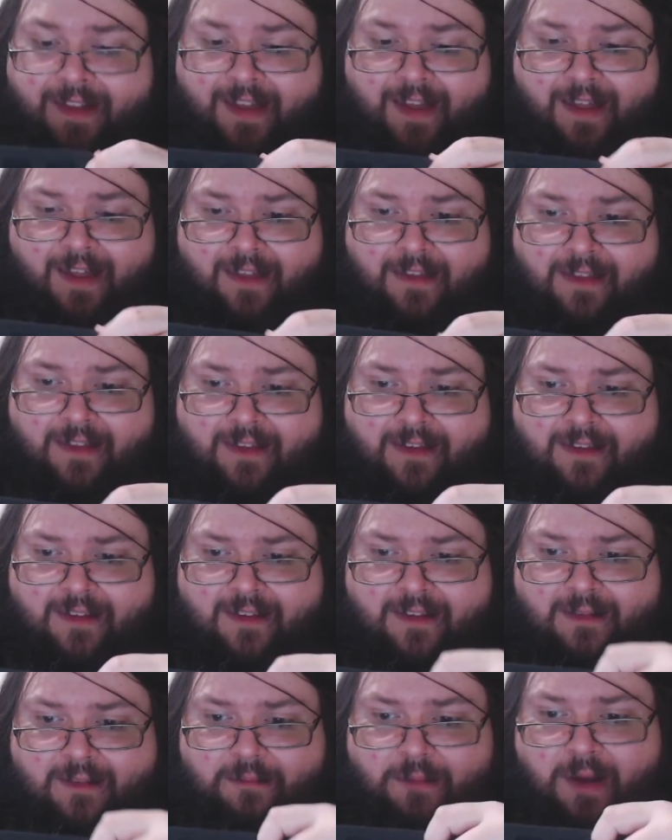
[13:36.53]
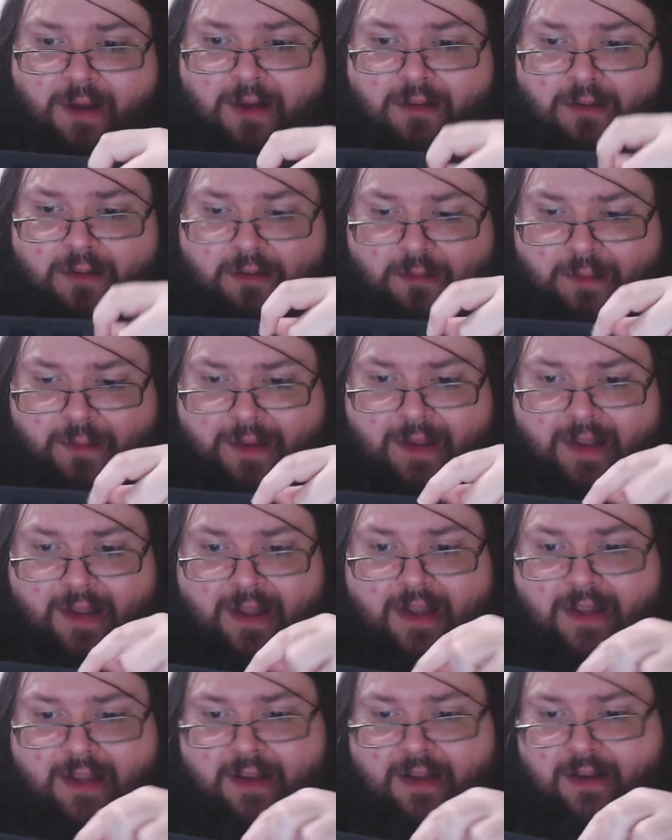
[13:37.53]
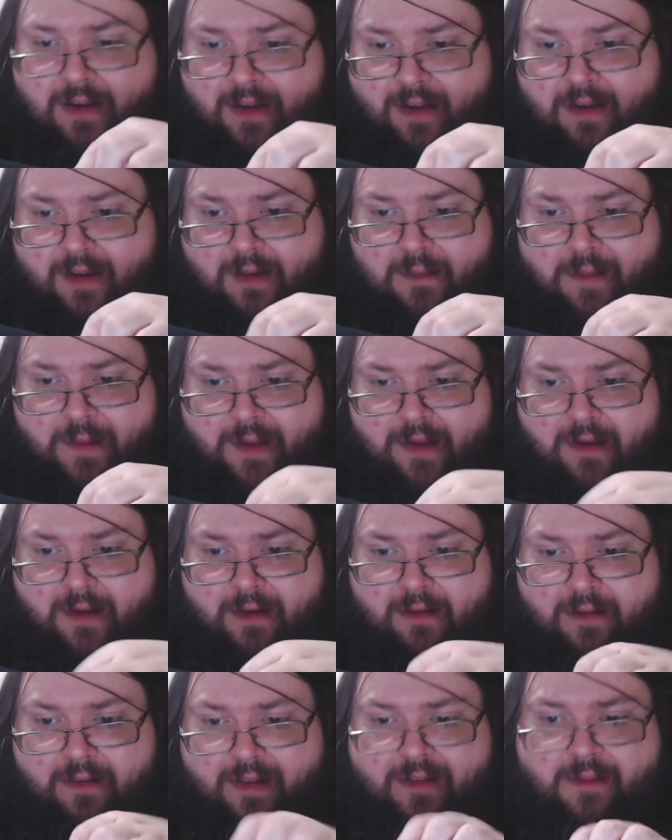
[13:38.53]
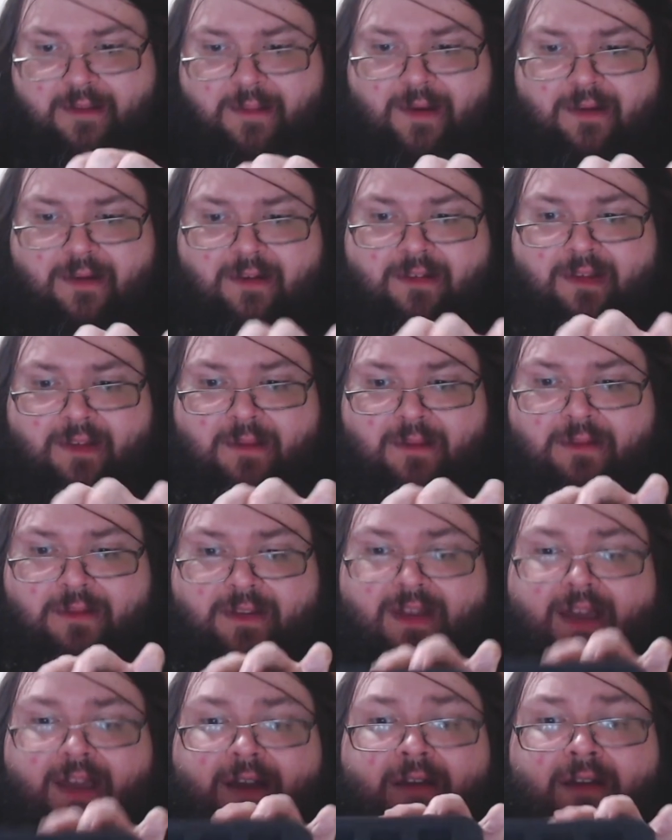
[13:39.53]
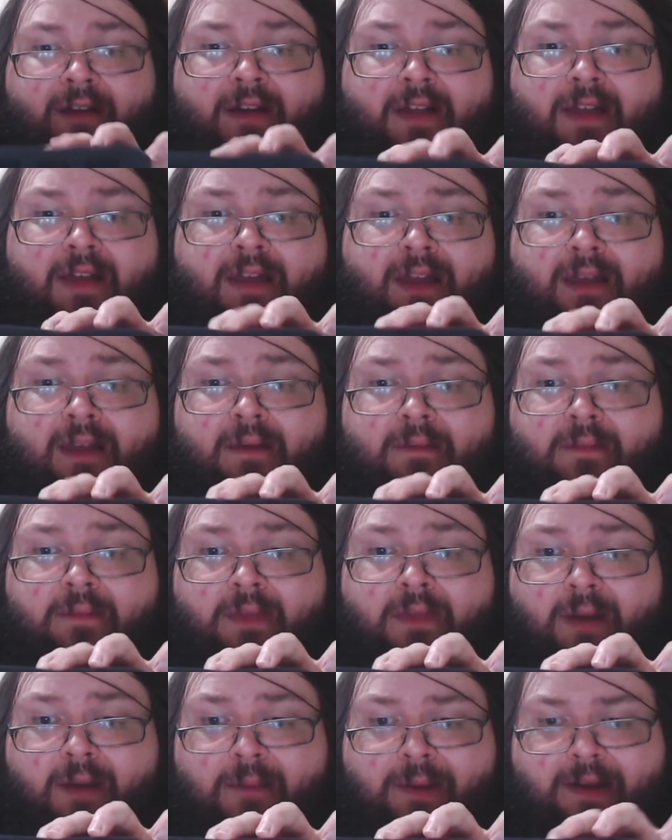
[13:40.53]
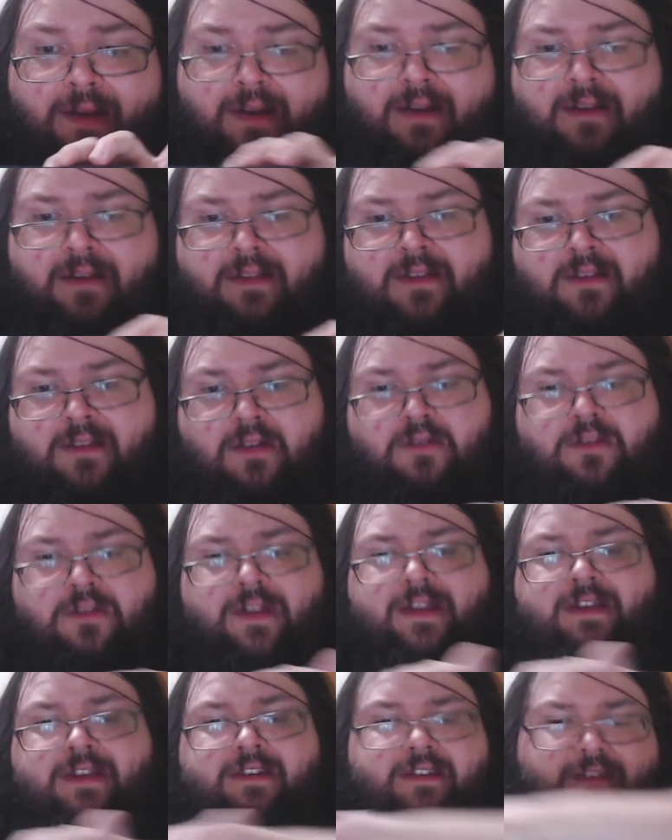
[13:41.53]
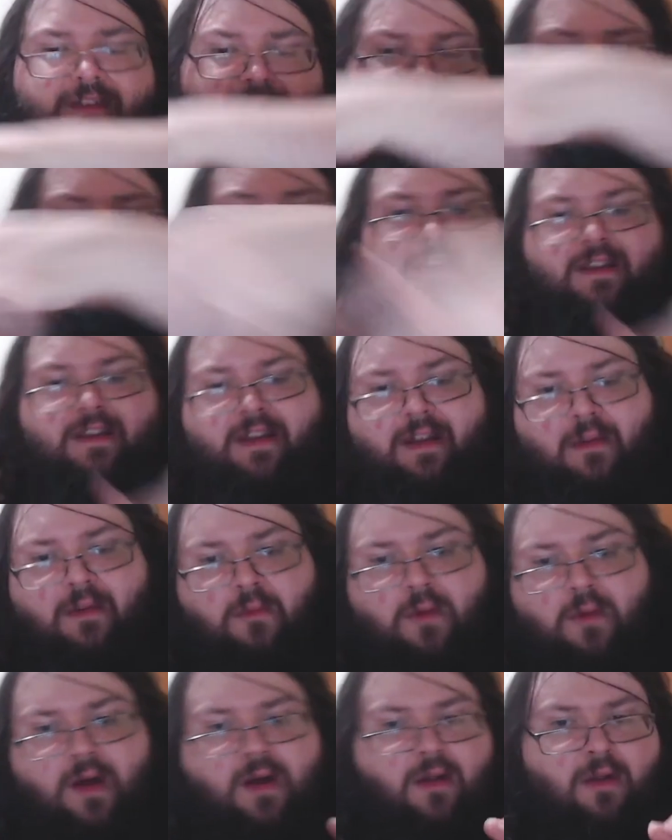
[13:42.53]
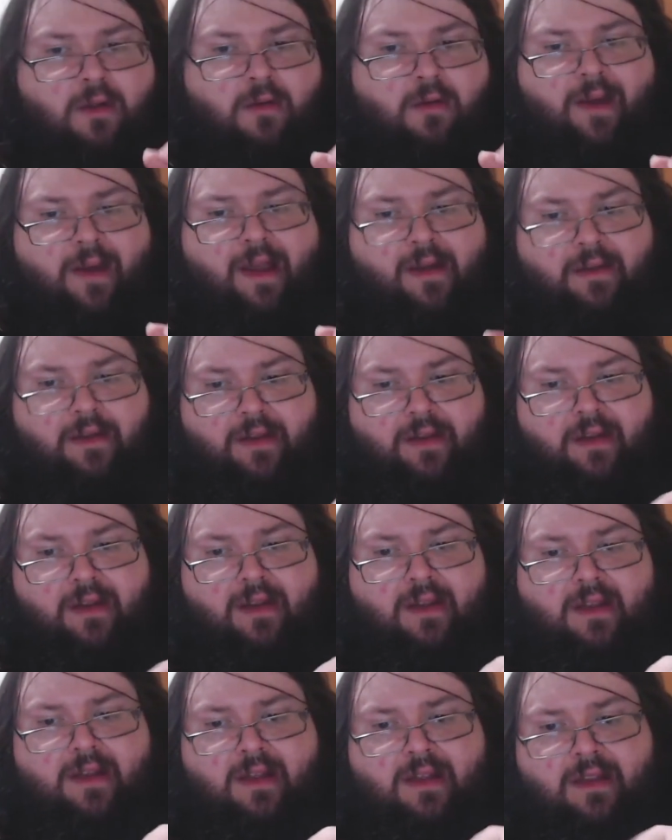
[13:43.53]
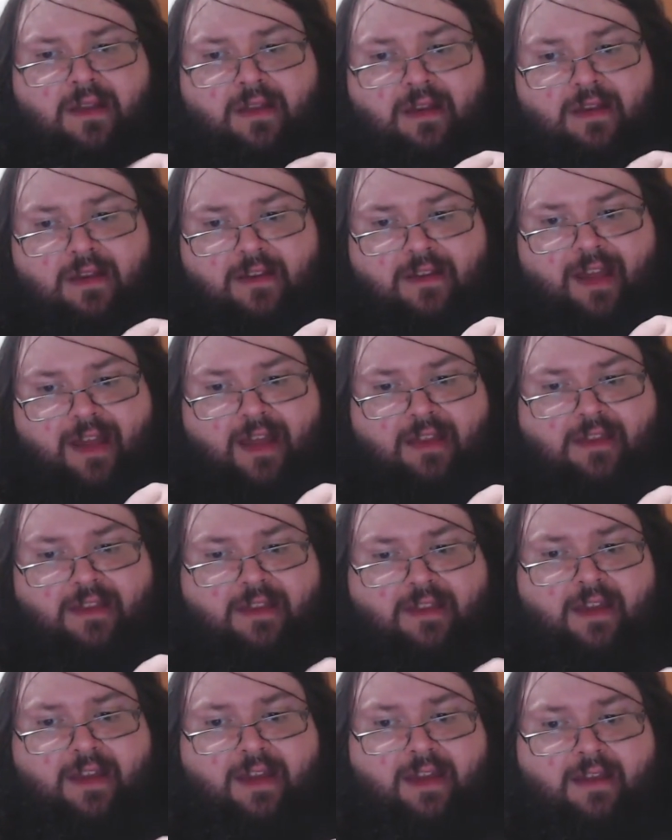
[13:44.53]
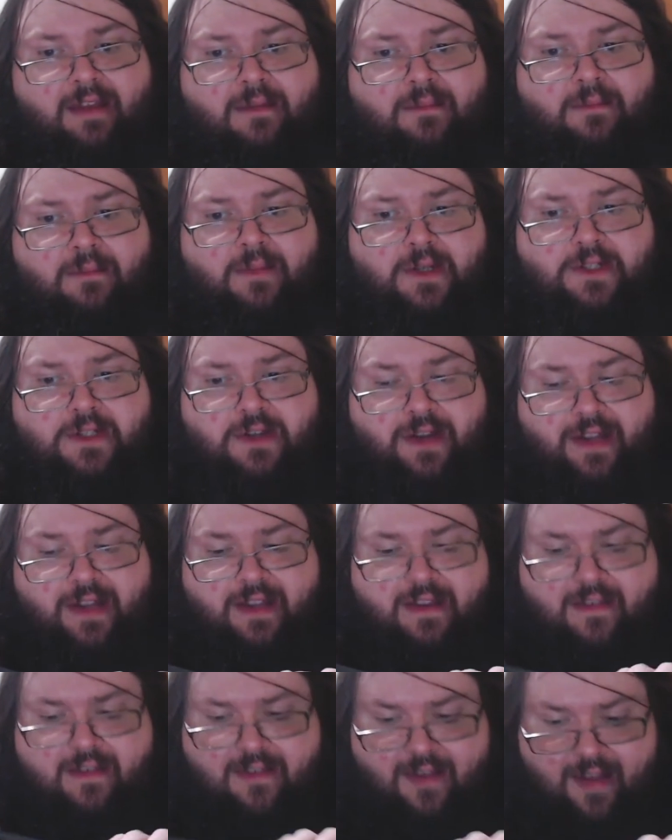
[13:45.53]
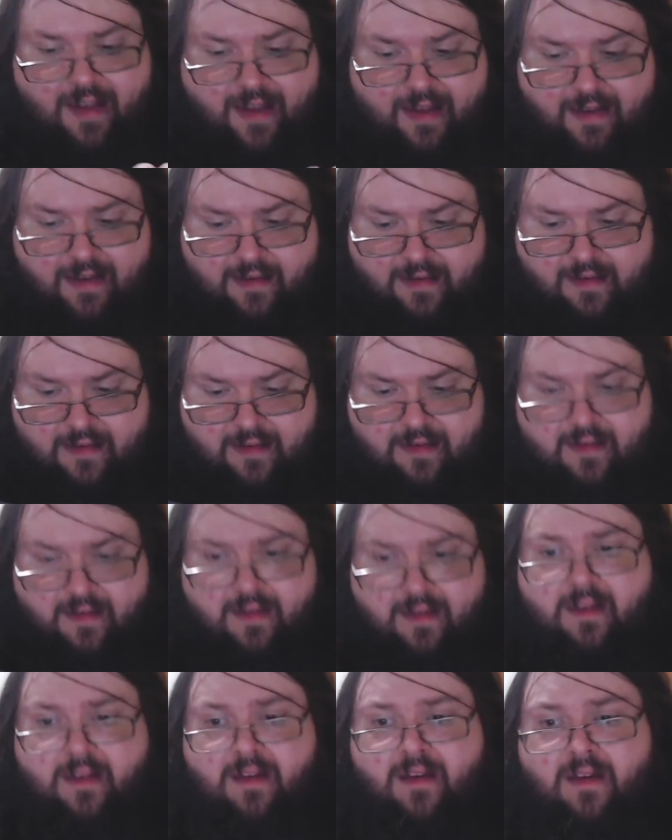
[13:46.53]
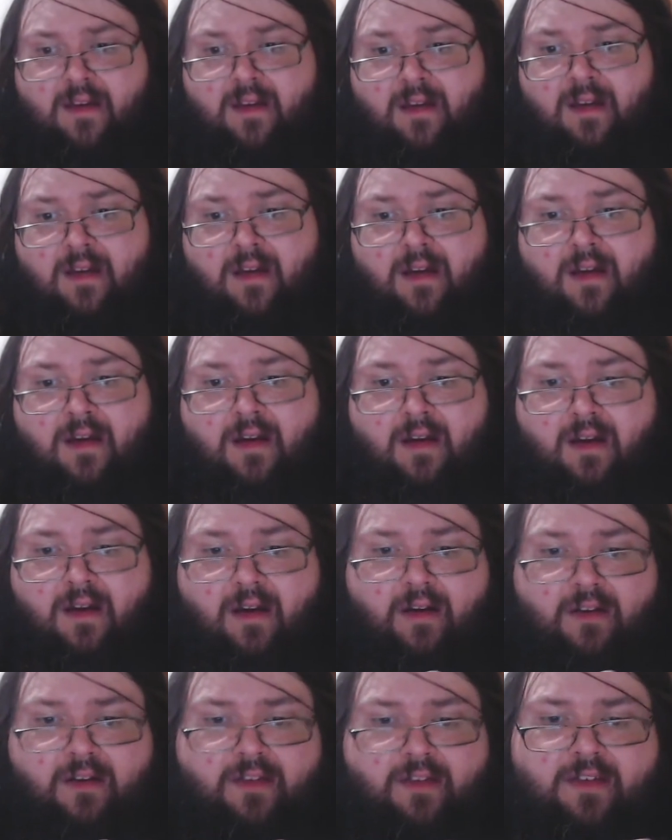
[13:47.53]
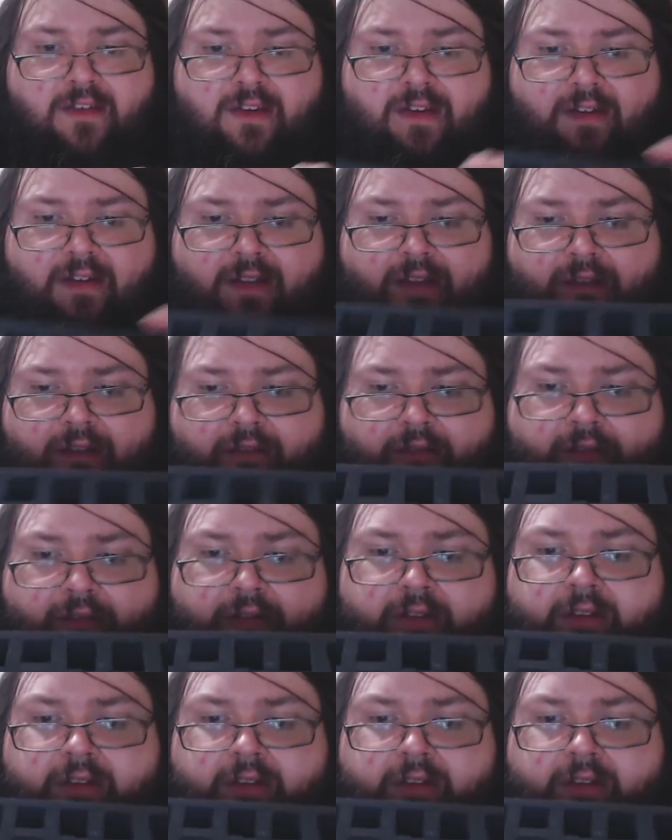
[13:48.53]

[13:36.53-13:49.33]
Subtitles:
This small little bit here and up here, that's a better example. See how up here, this whole thing is contained in a wall around it that is that thick, but your insides are still on